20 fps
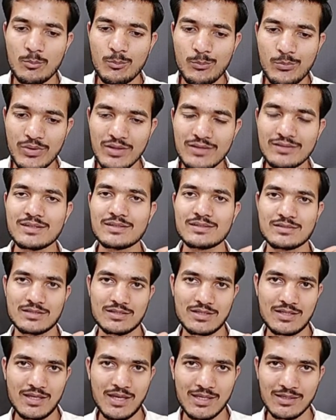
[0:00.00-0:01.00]
present
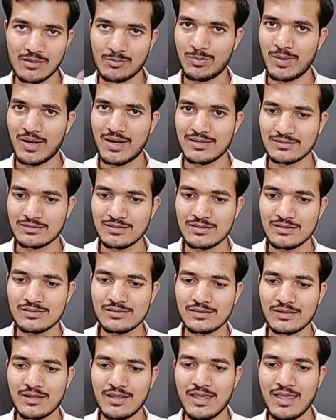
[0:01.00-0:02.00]
in the plant
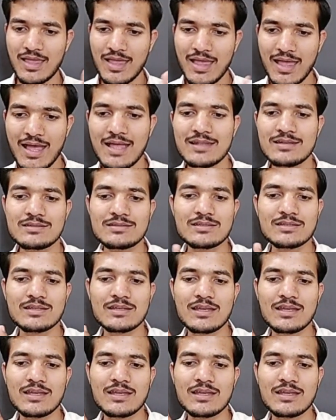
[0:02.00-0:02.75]
cells and